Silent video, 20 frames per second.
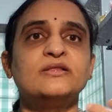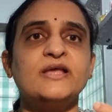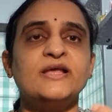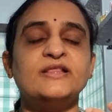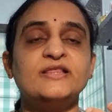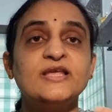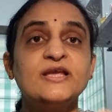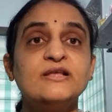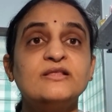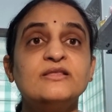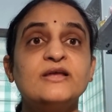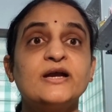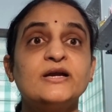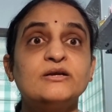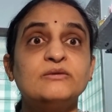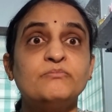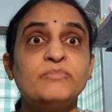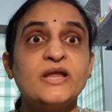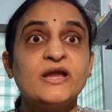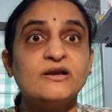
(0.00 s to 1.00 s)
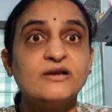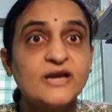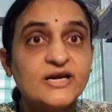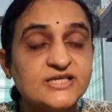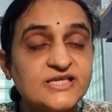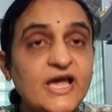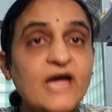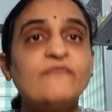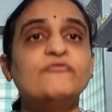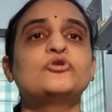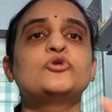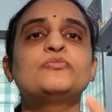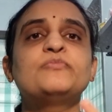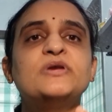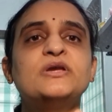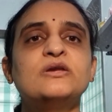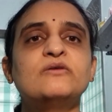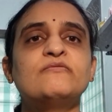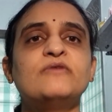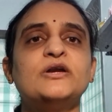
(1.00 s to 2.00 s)
think that platelets have to be
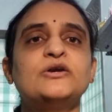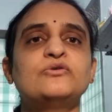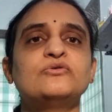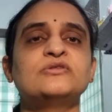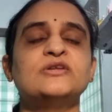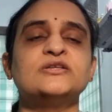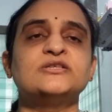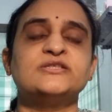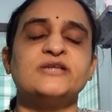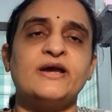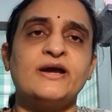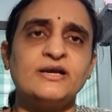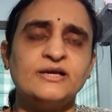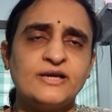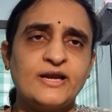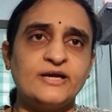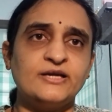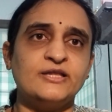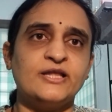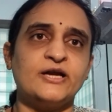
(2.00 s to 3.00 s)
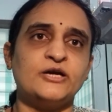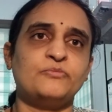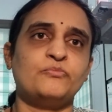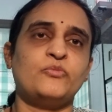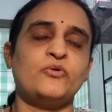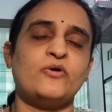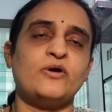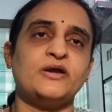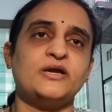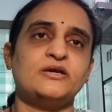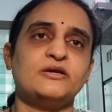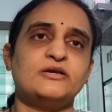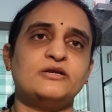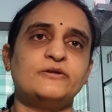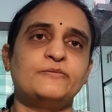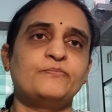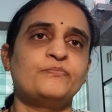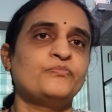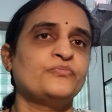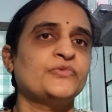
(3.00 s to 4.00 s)
given to the child at that point.
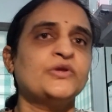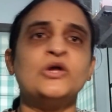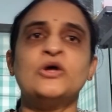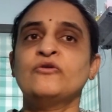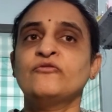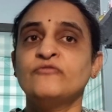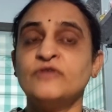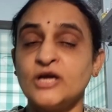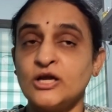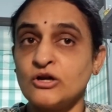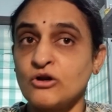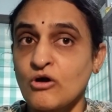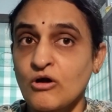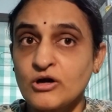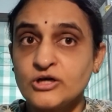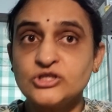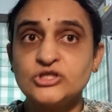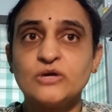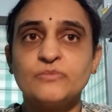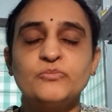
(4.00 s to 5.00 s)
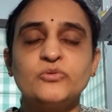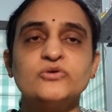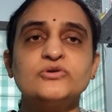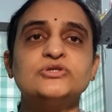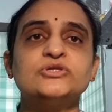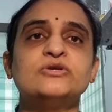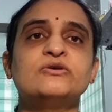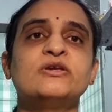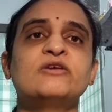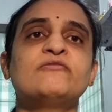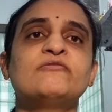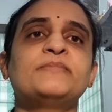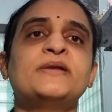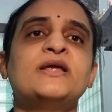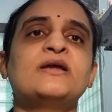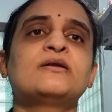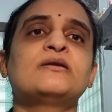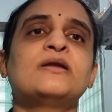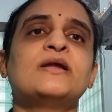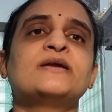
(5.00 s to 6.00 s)
We are not supposed to give
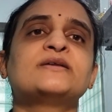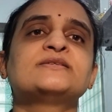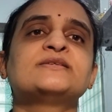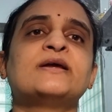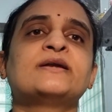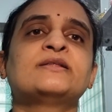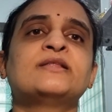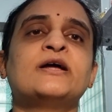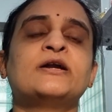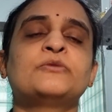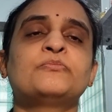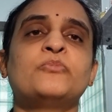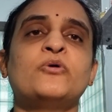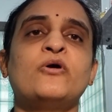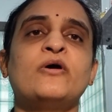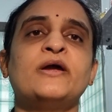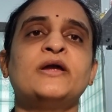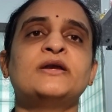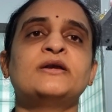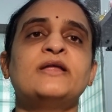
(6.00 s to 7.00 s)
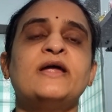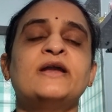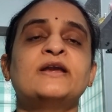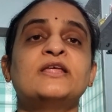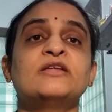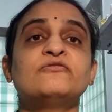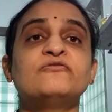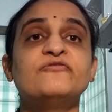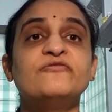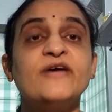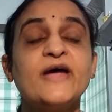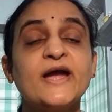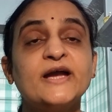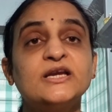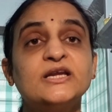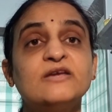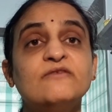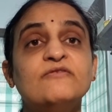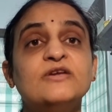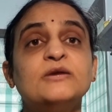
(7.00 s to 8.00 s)
platelets at that point, and in fact
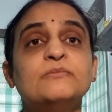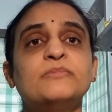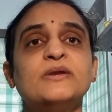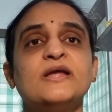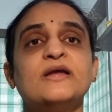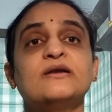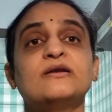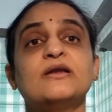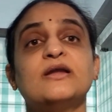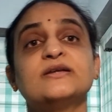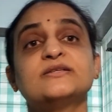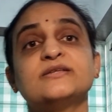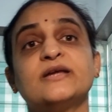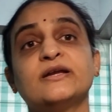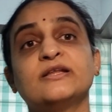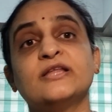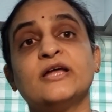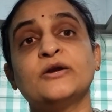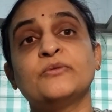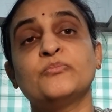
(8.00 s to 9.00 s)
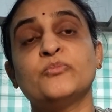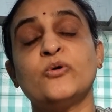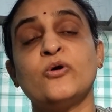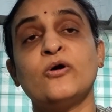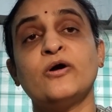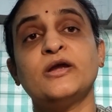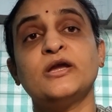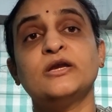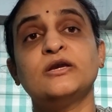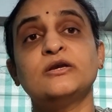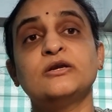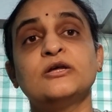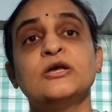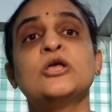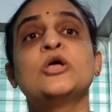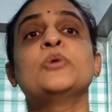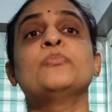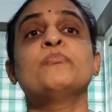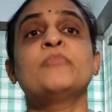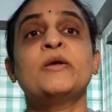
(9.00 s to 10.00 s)
giving platelets at that point
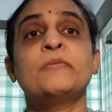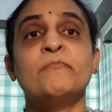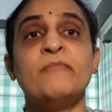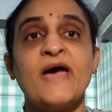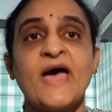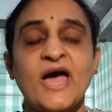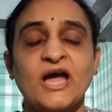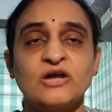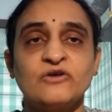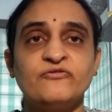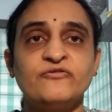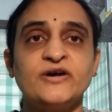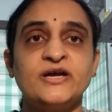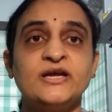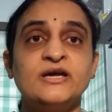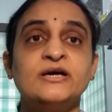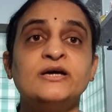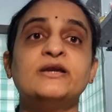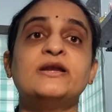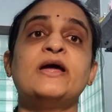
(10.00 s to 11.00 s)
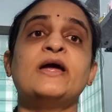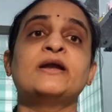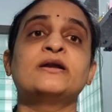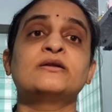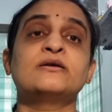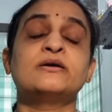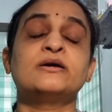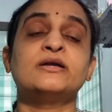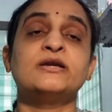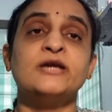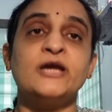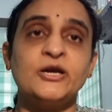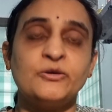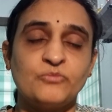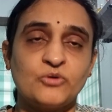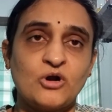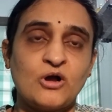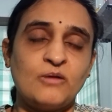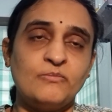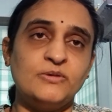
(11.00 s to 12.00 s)
may backfire and create
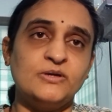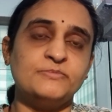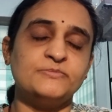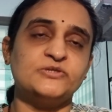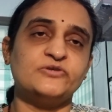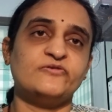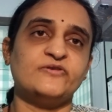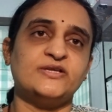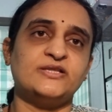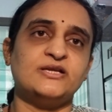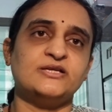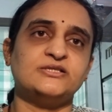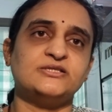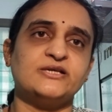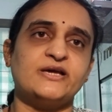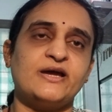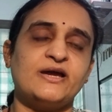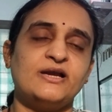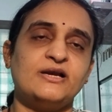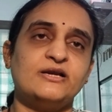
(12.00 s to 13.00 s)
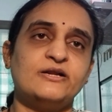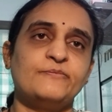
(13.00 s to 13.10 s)
problems for the child.